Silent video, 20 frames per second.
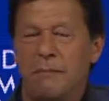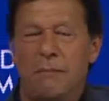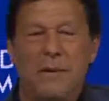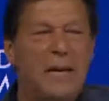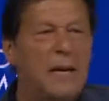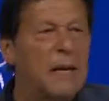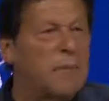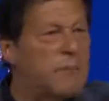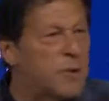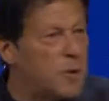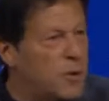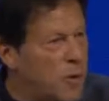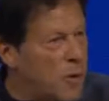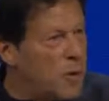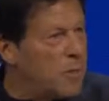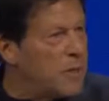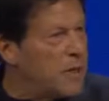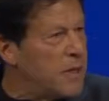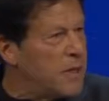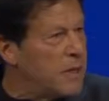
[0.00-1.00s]
becomes
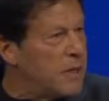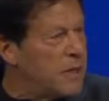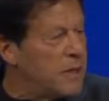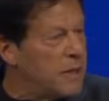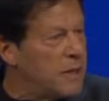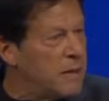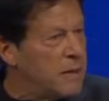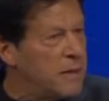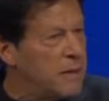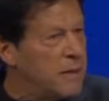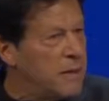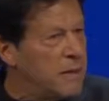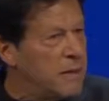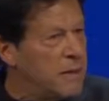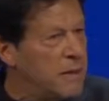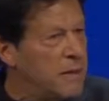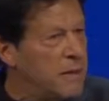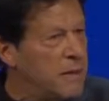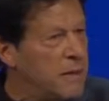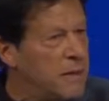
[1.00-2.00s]
normal,
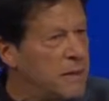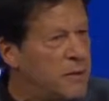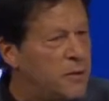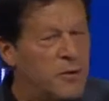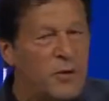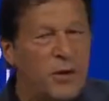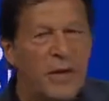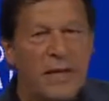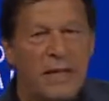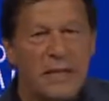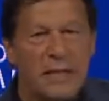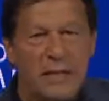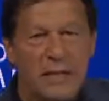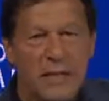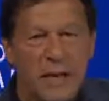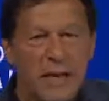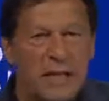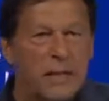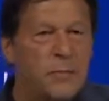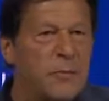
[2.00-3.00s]
trade
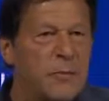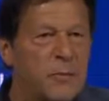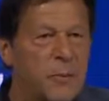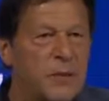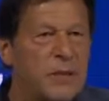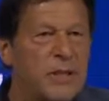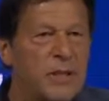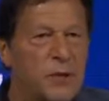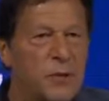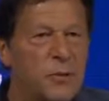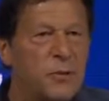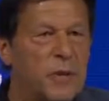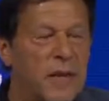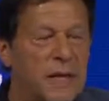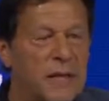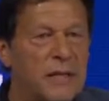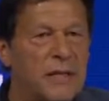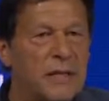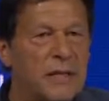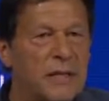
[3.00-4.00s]
starts between the two
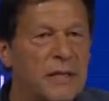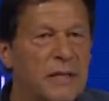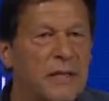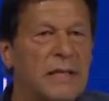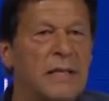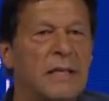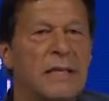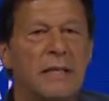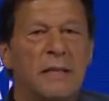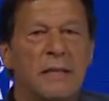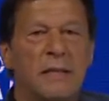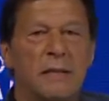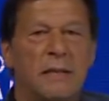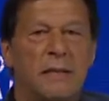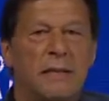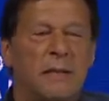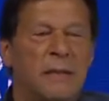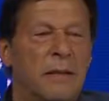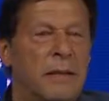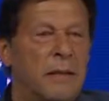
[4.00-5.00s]
countries, then
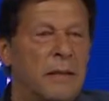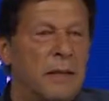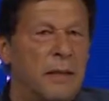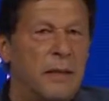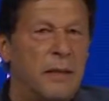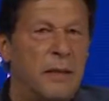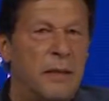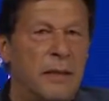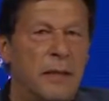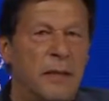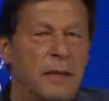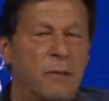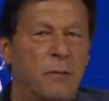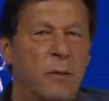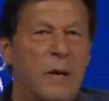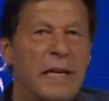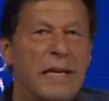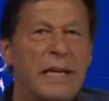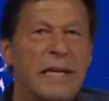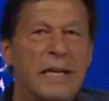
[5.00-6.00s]

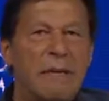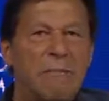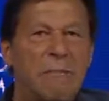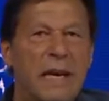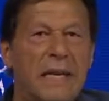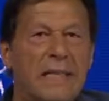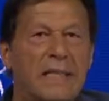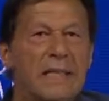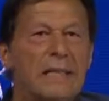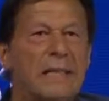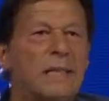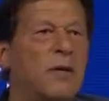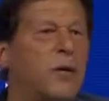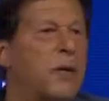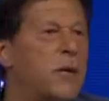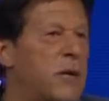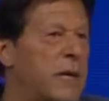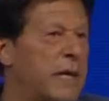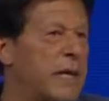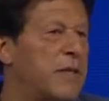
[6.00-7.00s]
one can imagine the
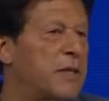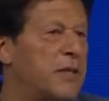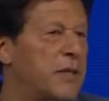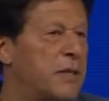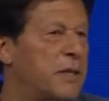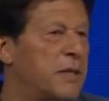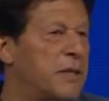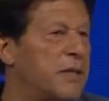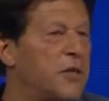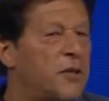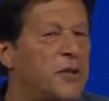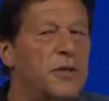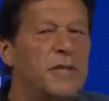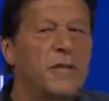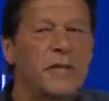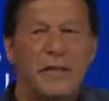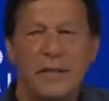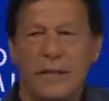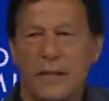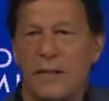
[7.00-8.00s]
location, the
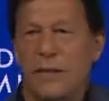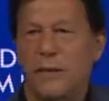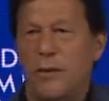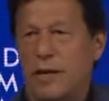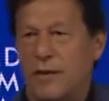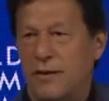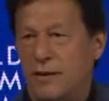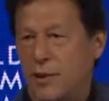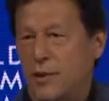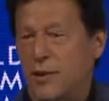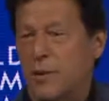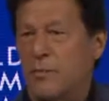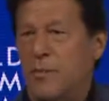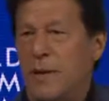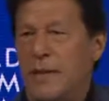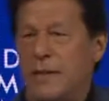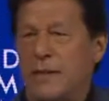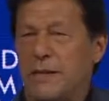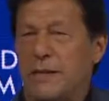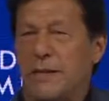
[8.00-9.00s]
strategic location of
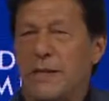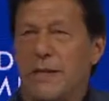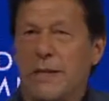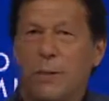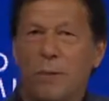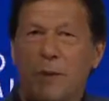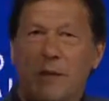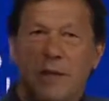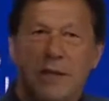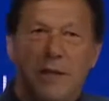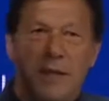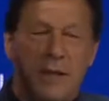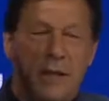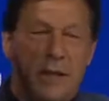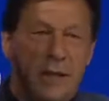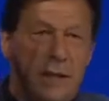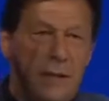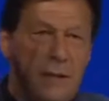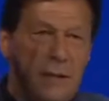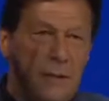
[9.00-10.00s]
Pakistan
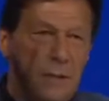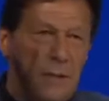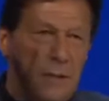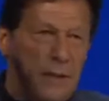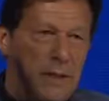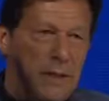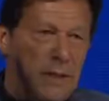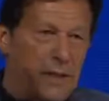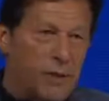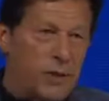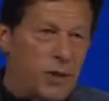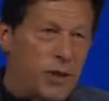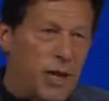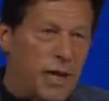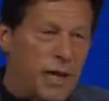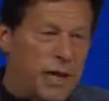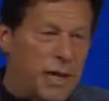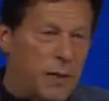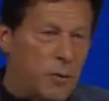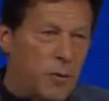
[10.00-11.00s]
with
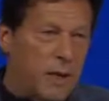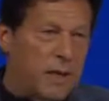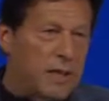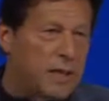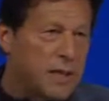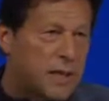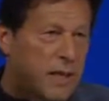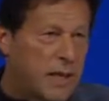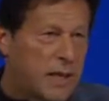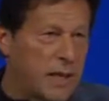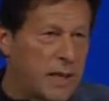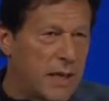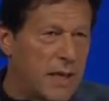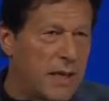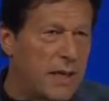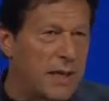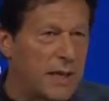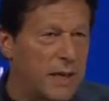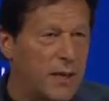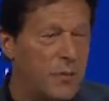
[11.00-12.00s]
China on one side,
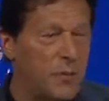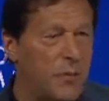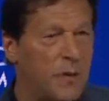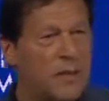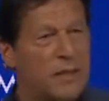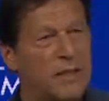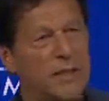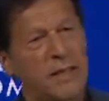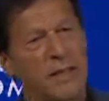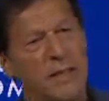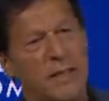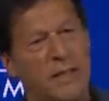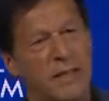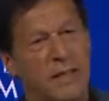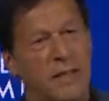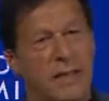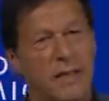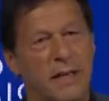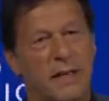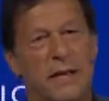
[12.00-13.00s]
India on one side,
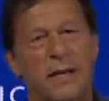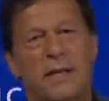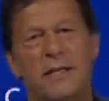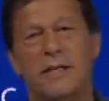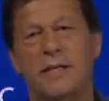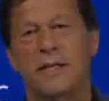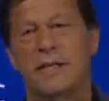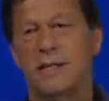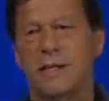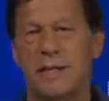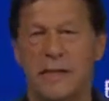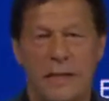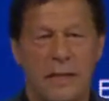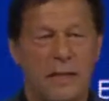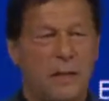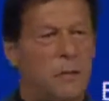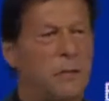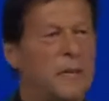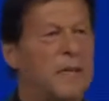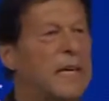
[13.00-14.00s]
and then countries
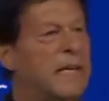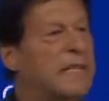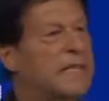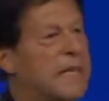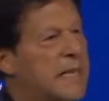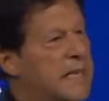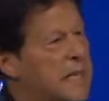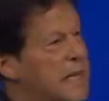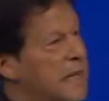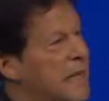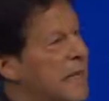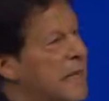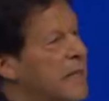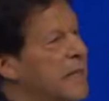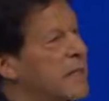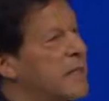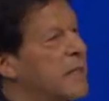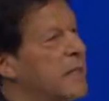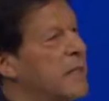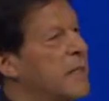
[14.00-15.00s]
with excess
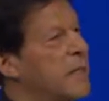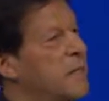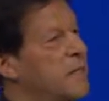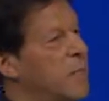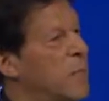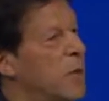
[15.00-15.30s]
energy